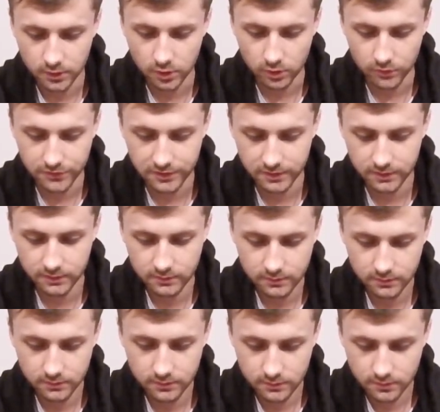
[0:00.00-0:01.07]
A
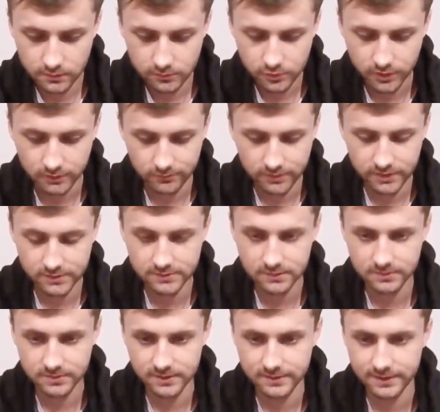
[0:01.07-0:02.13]
Goldeen. I'm trying to read
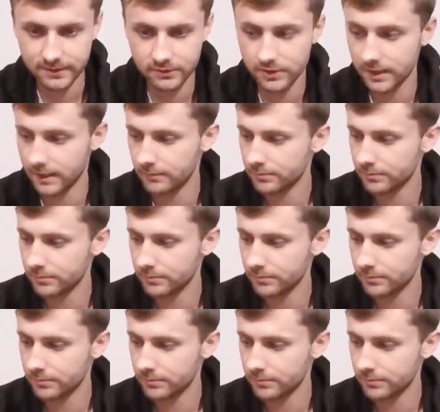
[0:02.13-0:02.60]
these upside down.